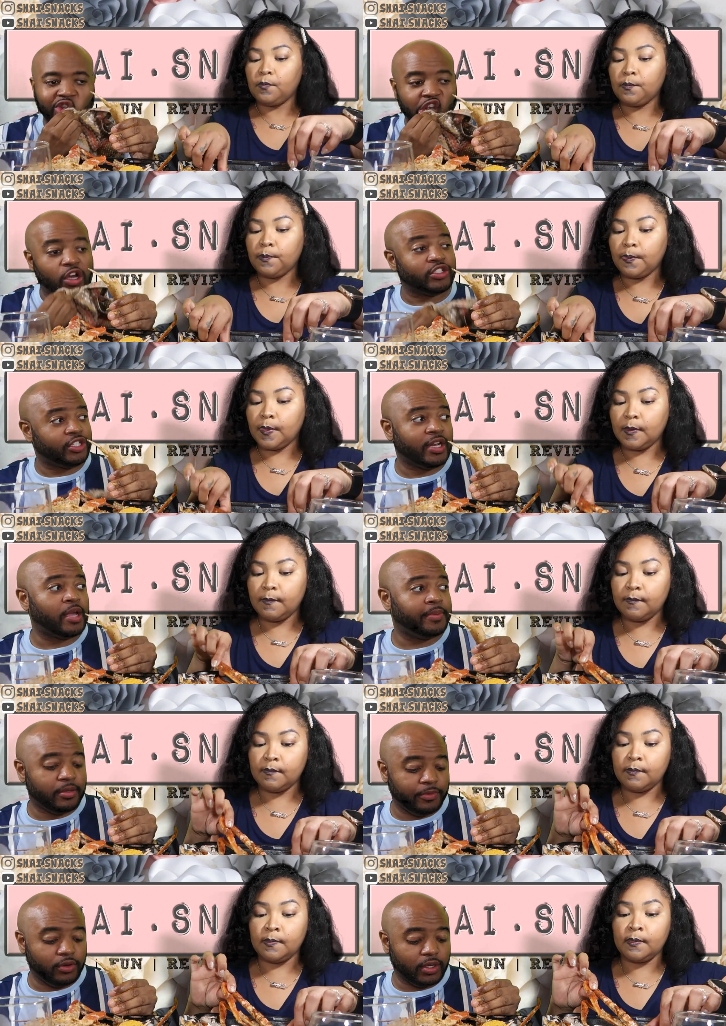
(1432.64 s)
Speaker 1: y'all should not be
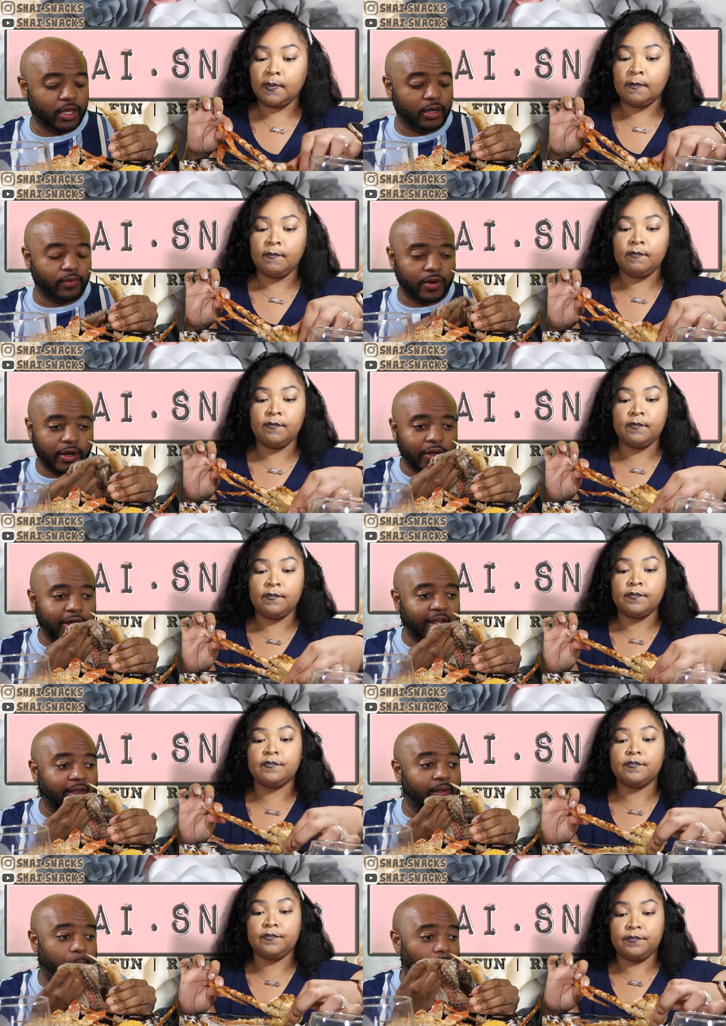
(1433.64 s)
communicating right
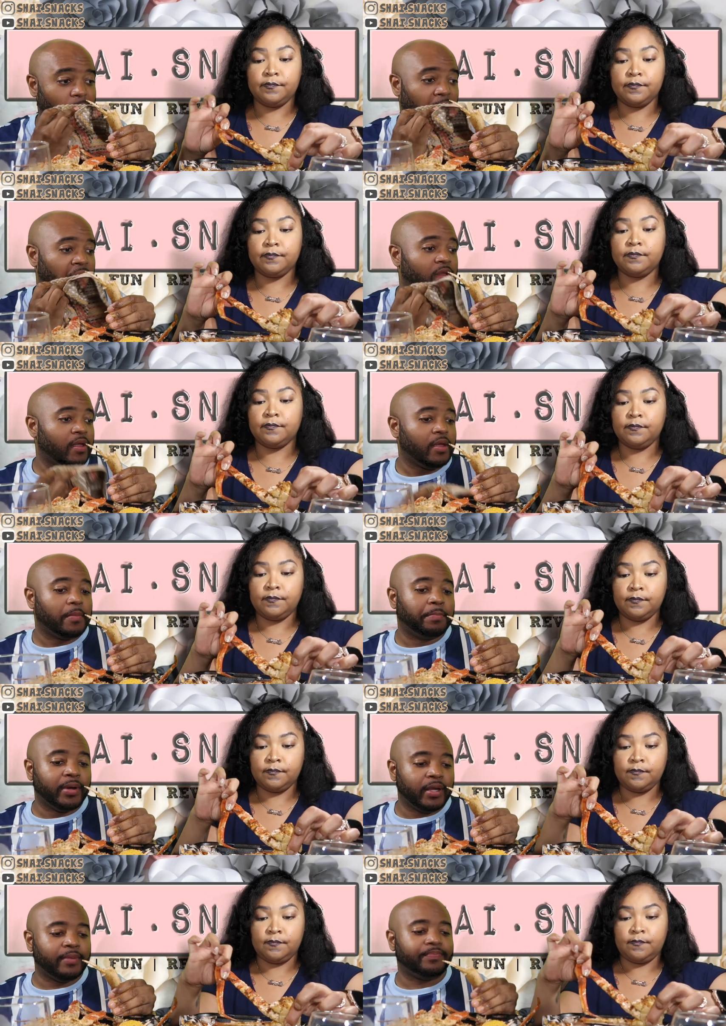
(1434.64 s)
like mm -hmm.
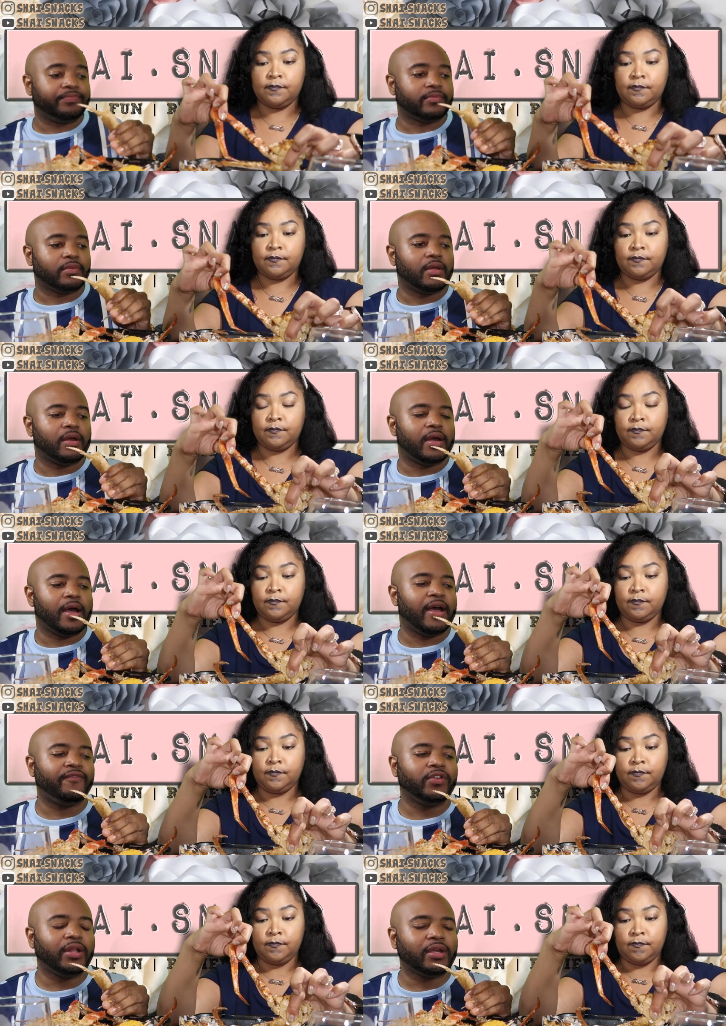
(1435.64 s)
but
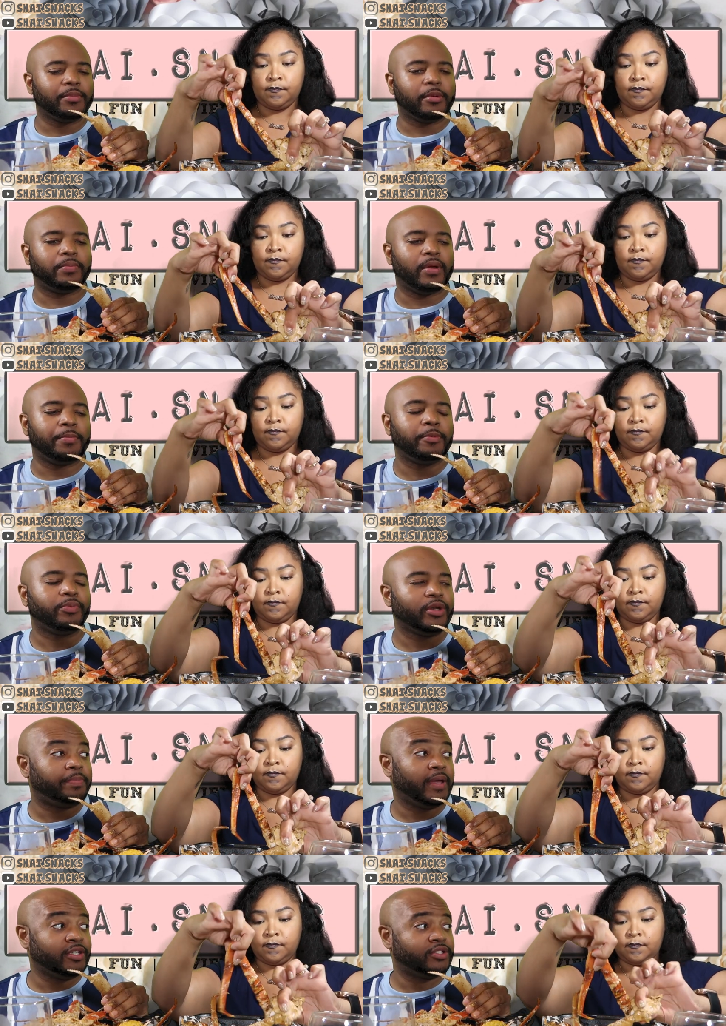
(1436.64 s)
i feel like i'm a i'm a
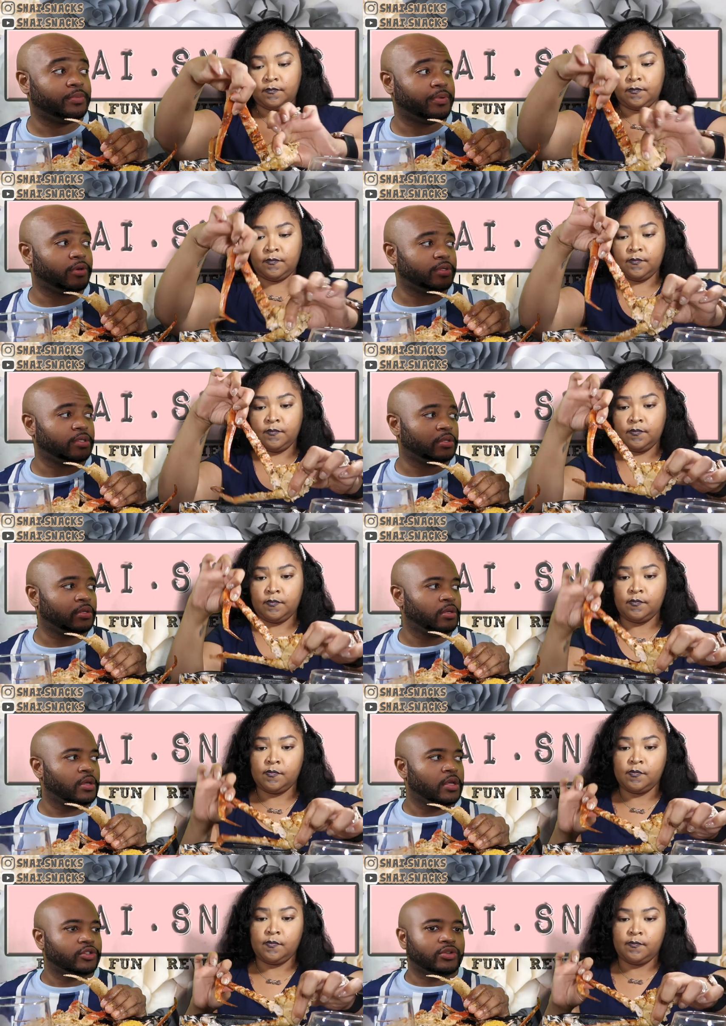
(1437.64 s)
pretty patient person
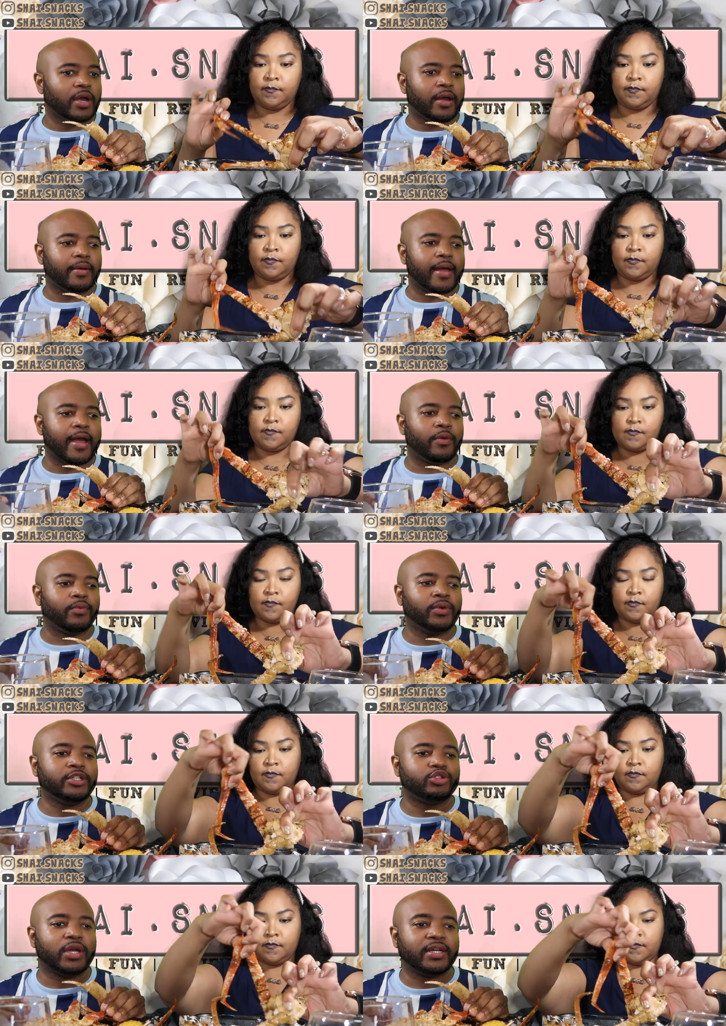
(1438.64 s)
so I, I
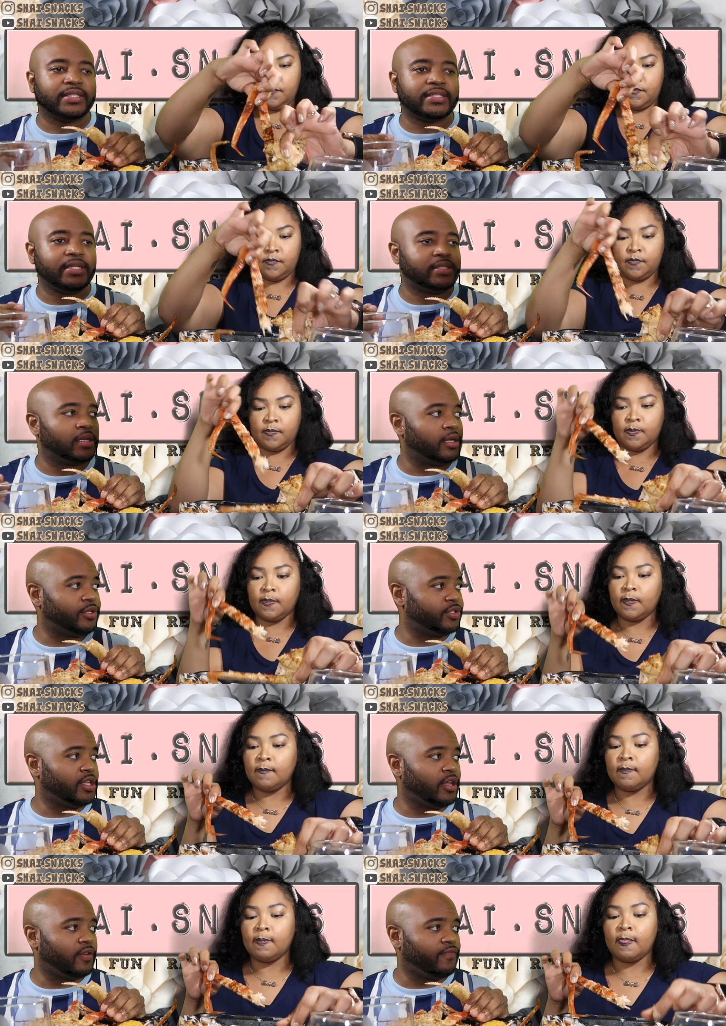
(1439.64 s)
really try to seek to
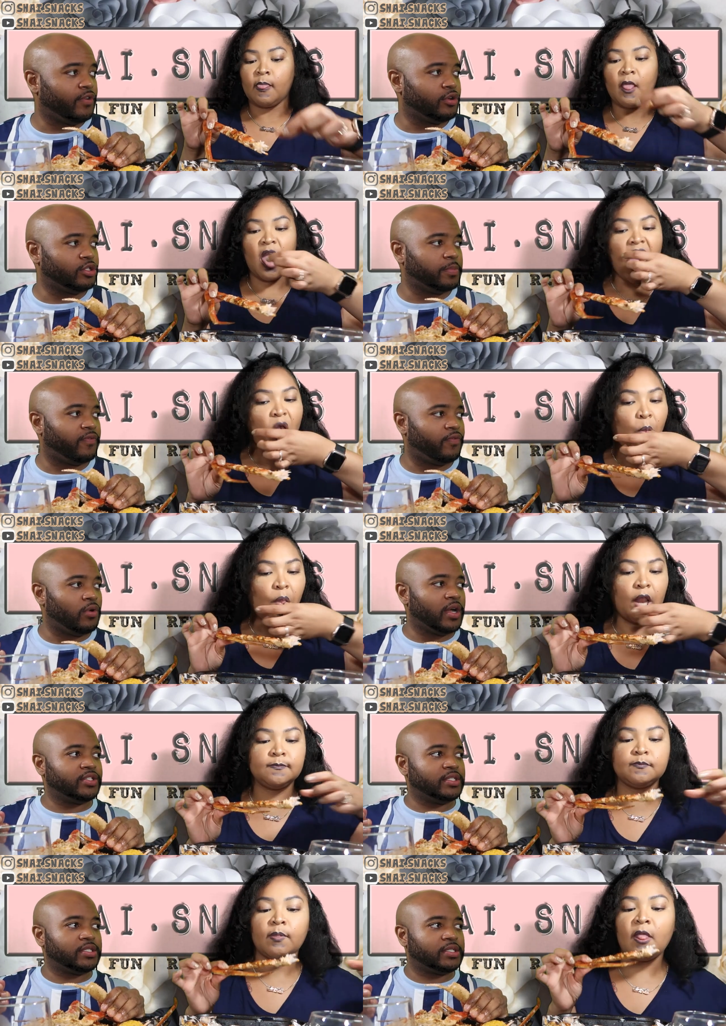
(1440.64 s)
understand first before i
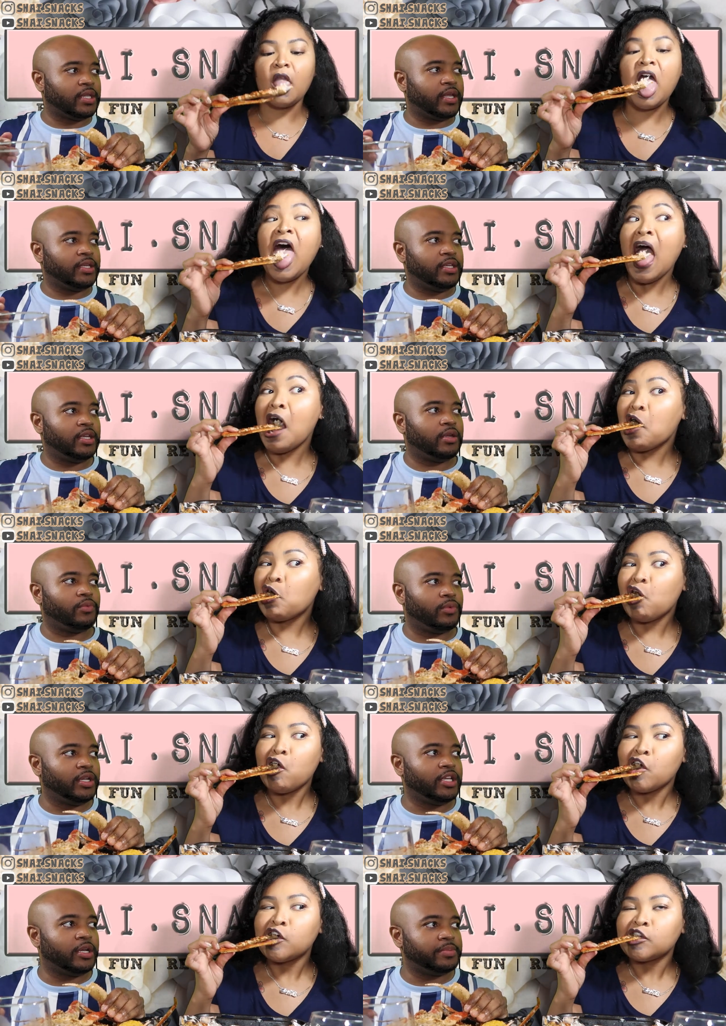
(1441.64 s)
just like get
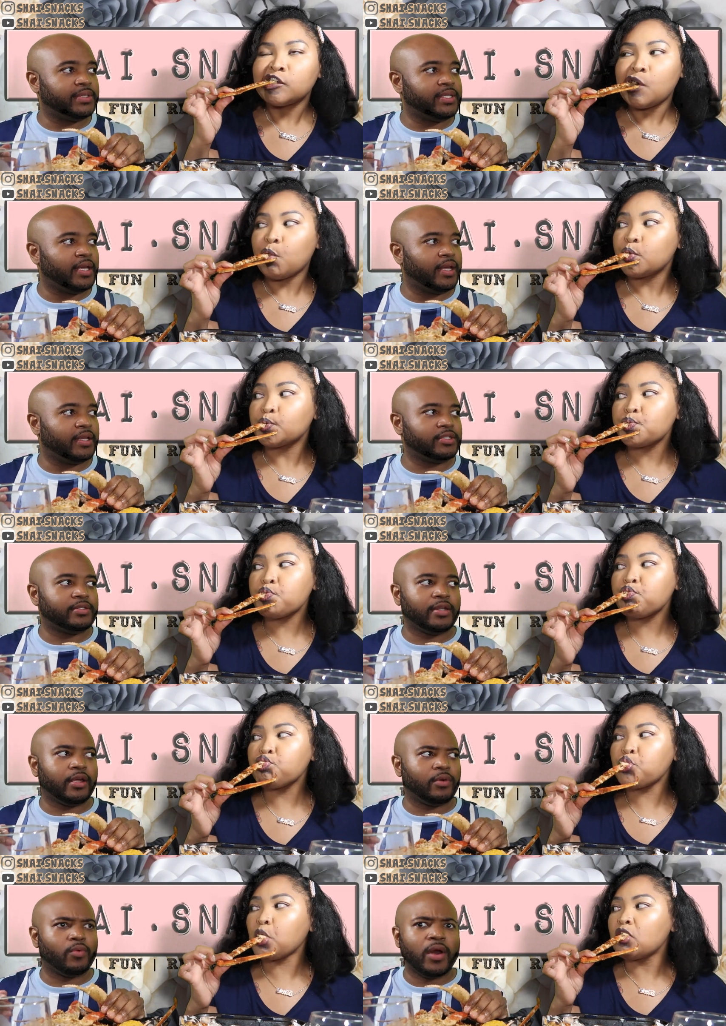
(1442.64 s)
really upset as to
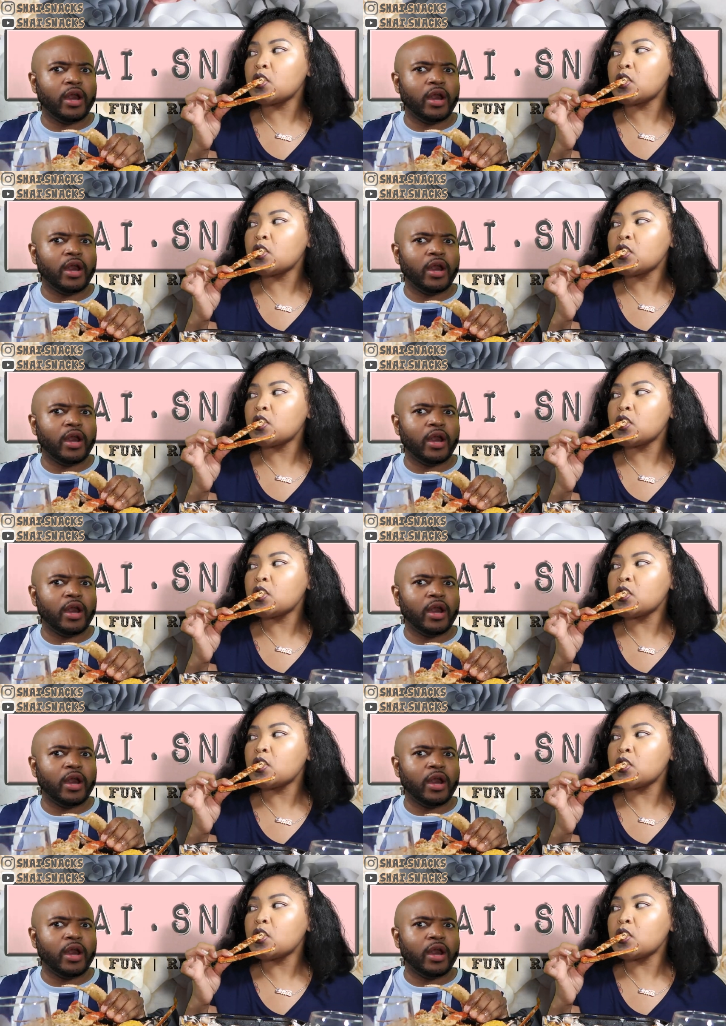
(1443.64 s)
like